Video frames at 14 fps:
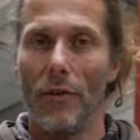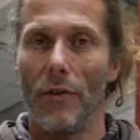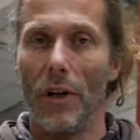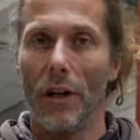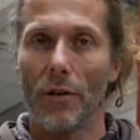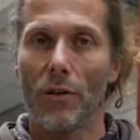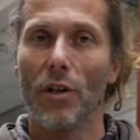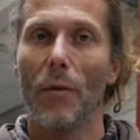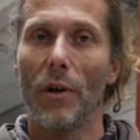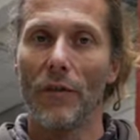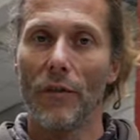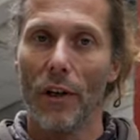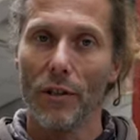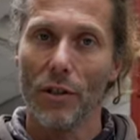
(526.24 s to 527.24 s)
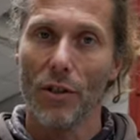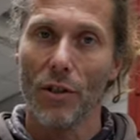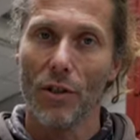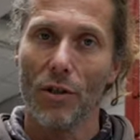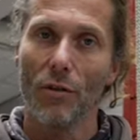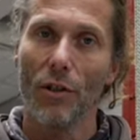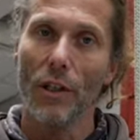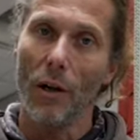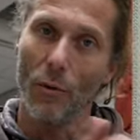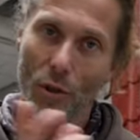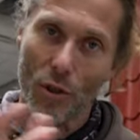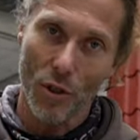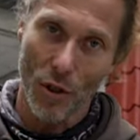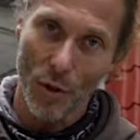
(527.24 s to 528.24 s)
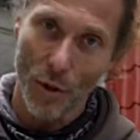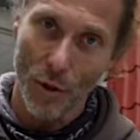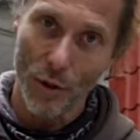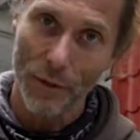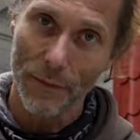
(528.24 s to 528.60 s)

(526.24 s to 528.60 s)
there are some advantages to it, I will show you.